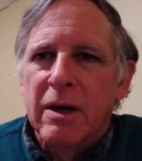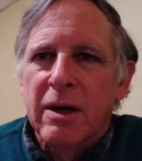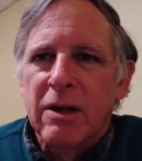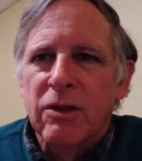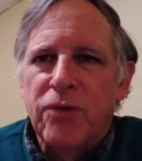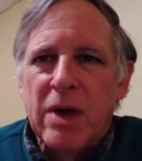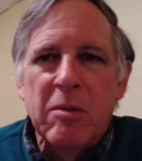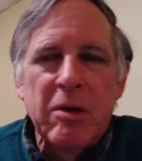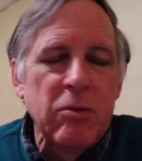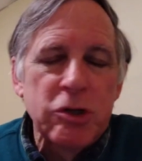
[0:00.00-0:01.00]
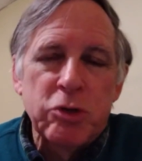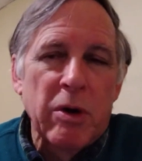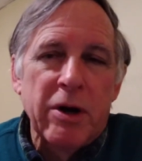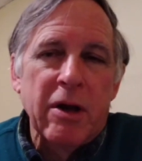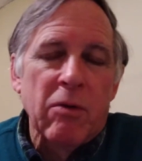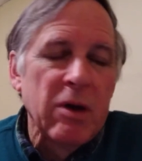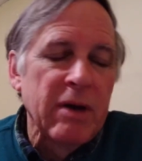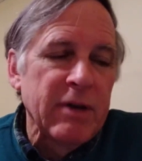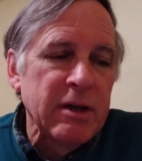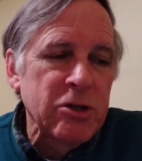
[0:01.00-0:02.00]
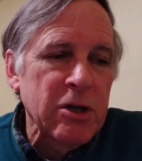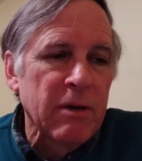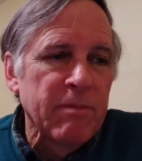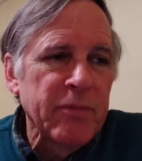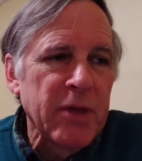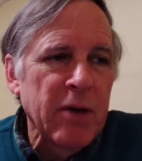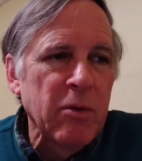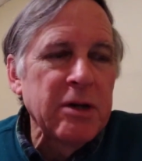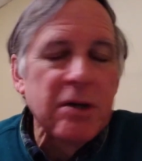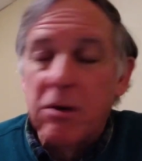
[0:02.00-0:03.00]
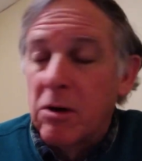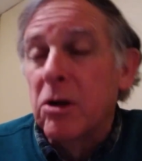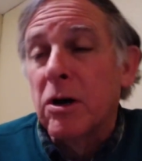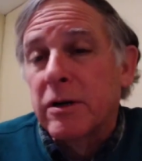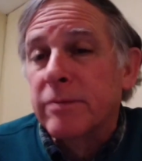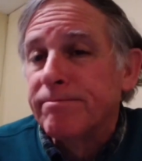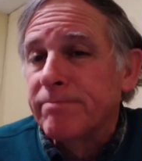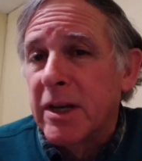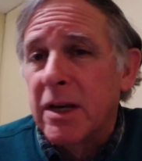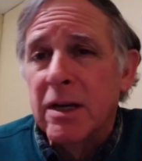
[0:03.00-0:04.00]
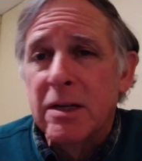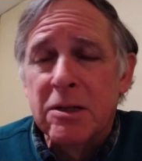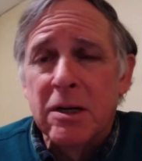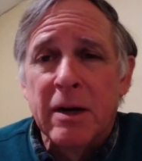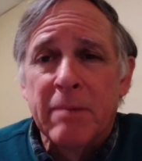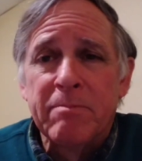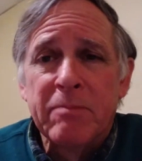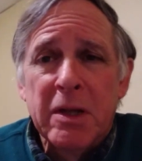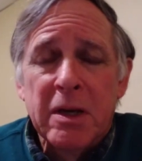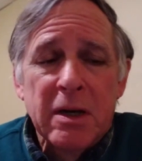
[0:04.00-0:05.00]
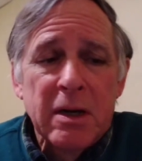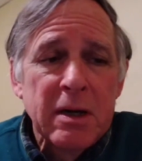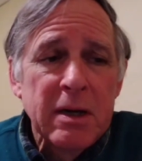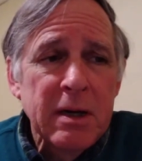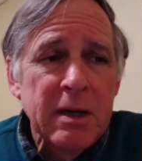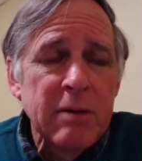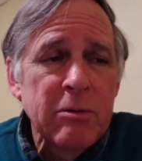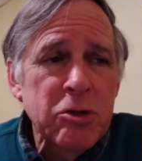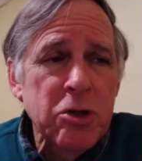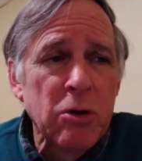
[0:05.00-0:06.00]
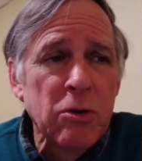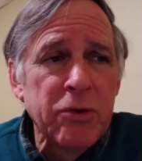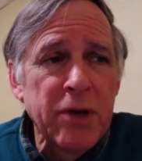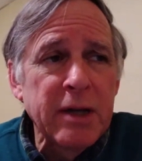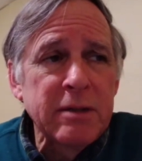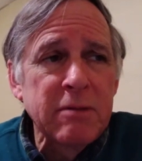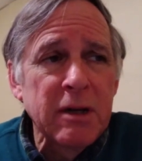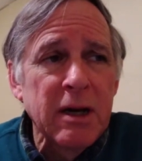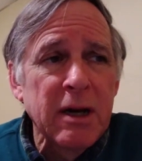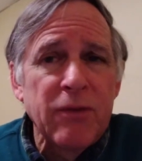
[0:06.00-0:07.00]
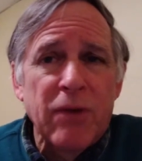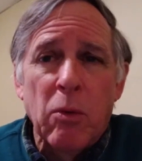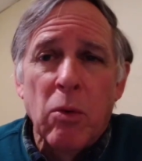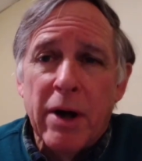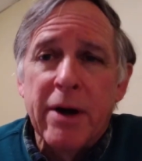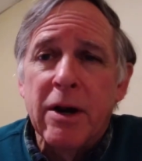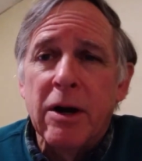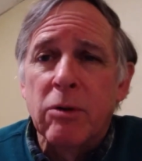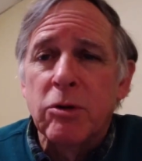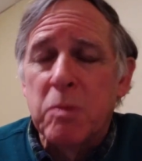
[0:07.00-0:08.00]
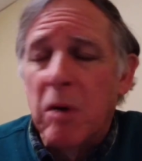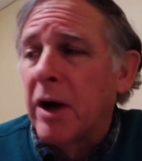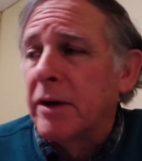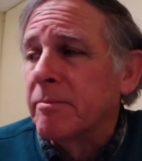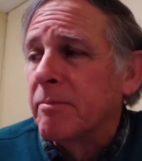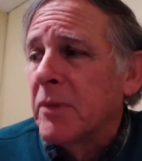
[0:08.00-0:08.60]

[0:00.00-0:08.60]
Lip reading: And the family was just wanted to get rid of it. So I went down to look, and I was told that if I wanted it, it was mine.